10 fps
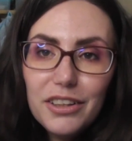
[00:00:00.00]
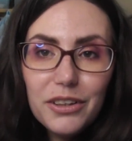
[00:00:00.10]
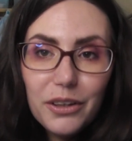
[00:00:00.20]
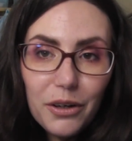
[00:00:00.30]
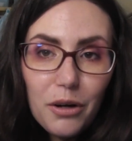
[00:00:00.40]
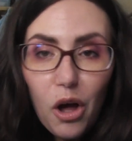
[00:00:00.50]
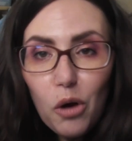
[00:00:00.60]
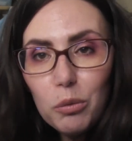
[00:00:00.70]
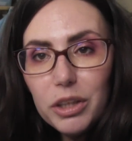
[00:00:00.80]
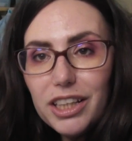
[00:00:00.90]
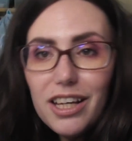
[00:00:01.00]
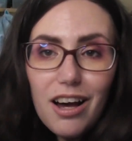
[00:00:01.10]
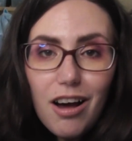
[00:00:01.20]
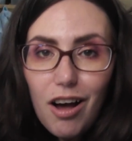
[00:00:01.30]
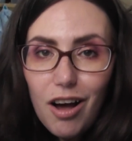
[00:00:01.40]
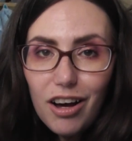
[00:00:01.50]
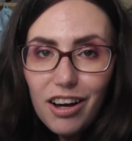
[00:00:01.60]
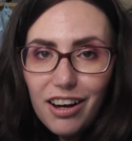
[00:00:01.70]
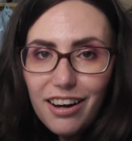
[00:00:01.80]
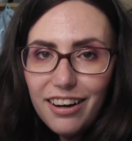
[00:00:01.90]
here we
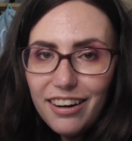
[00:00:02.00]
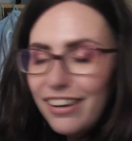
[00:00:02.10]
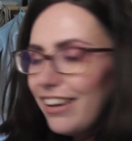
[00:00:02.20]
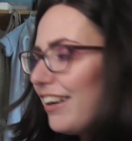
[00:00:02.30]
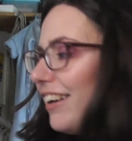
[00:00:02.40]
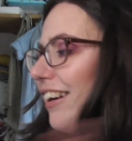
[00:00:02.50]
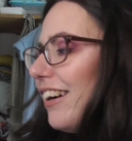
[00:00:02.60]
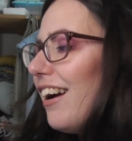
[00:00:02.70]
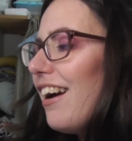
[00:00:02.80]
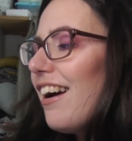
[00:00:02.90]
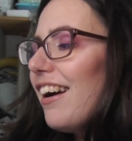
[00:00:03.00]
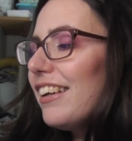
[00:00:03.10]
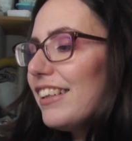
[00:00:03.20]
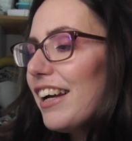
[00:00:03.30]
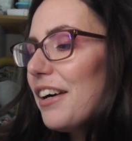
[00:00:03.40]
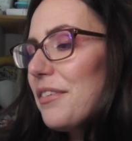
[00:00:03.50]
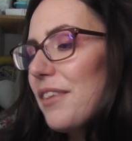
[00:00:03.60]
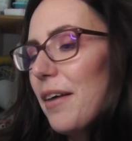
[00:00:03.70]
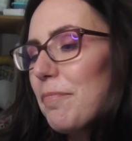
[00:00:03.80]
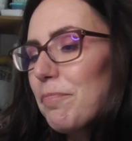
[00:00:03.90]
are. Now
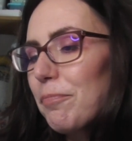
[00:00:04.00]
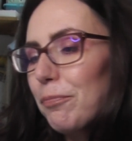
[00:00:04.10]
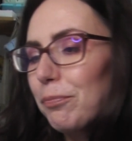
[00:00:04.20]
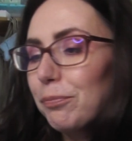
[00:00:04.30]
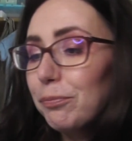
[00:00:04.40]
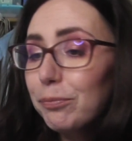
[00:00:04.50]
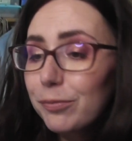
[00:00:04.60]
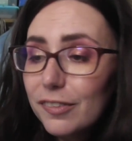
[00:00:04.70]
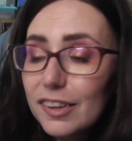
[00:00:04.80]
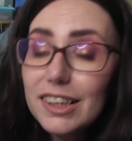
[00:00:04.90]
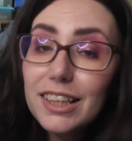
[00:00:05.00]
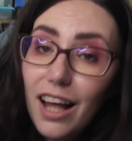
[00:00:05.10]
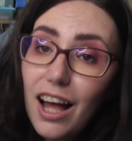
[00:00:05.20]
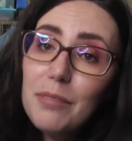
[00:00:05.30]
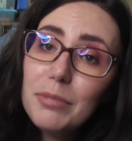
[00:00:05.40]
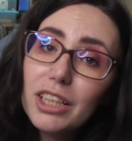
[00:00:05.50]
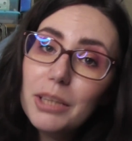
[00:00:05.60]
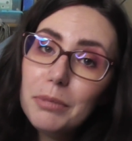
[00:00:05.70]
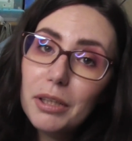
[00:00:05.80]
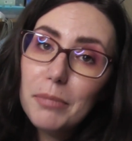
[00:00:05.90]
then, I've been
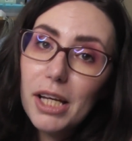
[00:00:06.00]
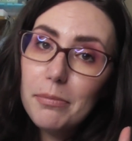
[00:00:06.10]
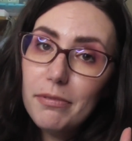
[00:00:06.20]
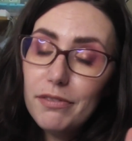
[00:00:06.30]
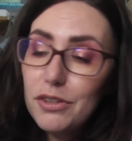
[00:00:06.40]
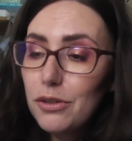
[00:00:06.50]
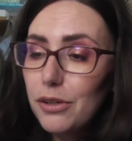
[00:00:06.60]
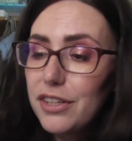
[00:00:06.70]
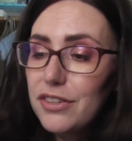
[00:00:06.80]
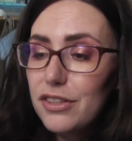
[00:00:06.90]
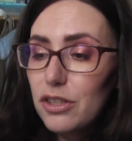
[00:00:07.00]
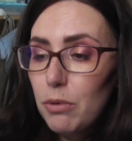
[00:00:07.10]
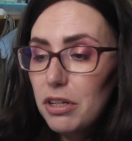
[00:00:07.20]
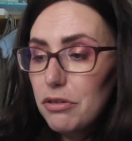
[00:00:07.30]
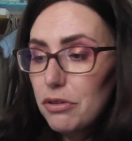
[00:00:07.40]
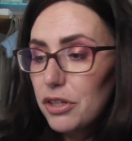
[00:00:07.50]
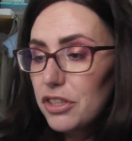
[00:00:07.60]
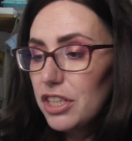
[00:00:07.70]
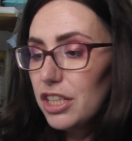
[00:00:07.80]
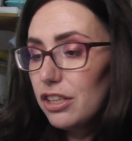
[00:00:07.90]
keeping makeup inventory since
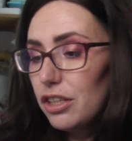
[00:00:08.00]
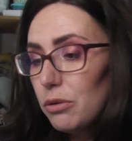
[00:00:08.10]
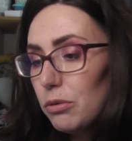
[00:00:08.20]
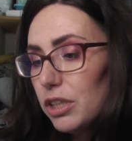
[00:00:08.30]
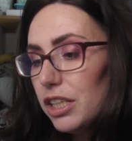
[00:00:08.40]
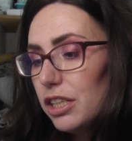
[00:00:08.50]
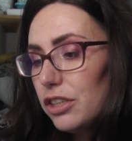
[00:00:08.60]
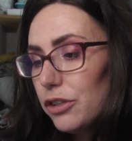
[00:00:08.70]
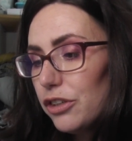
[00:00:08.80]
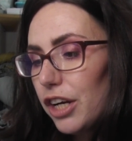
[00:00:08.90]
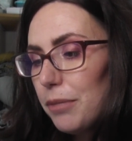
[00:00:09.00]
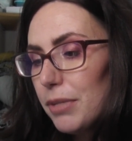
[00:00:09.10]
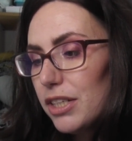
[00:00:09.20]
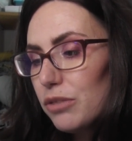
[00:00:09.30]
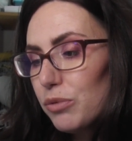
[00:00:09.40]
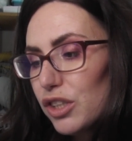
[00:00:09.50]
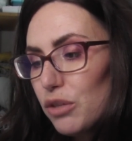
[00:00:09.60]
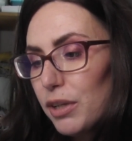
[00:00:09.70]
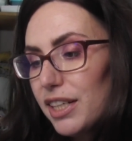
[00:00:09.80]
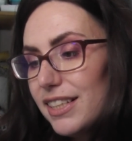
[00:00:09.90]
2013. The only year I missed was
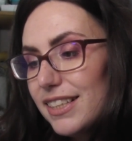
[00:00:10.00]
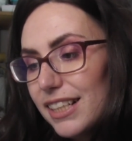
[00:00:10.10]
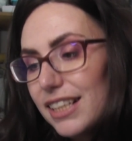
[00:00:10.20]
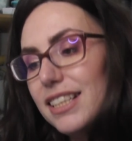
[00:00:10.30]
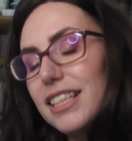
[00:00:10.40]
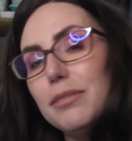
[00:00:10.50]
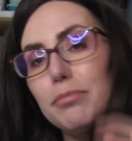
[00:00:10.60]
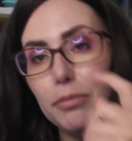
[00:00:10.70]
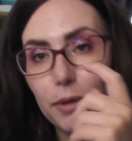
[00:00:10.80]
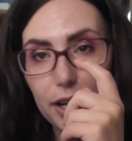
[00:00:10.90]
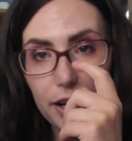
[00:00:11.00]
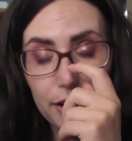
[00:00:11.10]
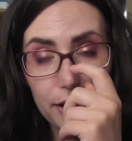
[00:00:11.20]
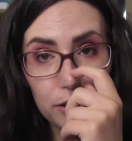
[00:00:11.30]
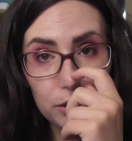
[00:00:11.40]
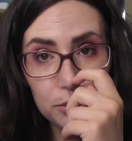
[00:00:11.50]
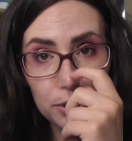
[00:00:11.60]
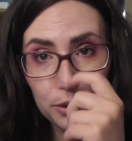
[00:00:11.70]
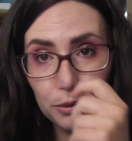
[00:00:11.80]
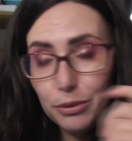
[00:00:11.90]
2016 when I had
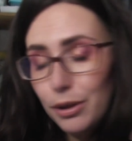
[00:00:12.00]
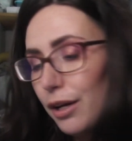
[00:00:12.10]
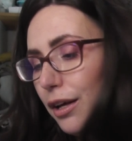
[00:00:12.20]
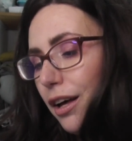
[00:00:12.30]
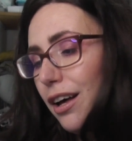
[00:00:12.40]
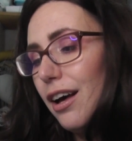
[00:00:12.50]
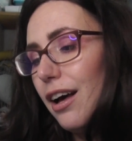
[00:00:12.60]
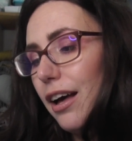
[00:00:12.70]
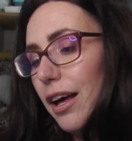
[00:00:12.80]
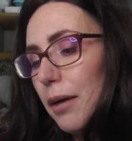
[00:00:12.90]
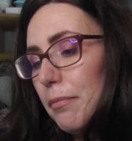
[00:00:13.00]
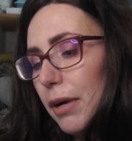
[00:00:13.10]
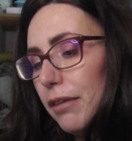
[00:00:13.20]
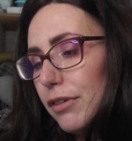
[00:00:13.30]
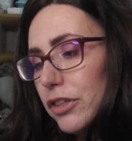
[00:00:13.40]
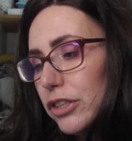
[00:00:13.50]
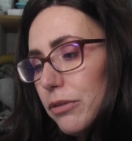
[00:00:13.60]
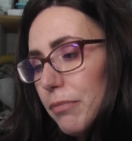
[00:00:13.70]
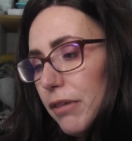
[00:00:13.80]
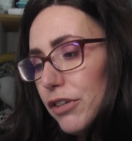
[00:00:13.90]
Lulu, my first
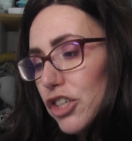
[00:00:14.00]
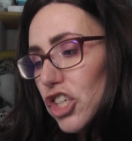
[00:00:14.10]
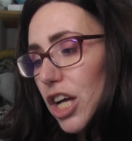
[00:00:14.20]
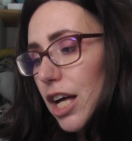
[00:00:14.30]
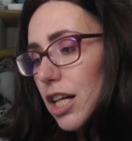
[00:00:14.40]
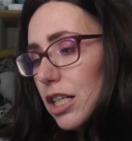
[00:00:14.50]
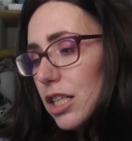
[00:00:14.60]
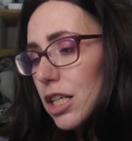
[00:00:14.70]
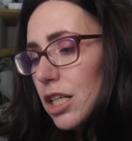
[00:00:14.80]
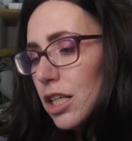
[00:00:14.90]
child,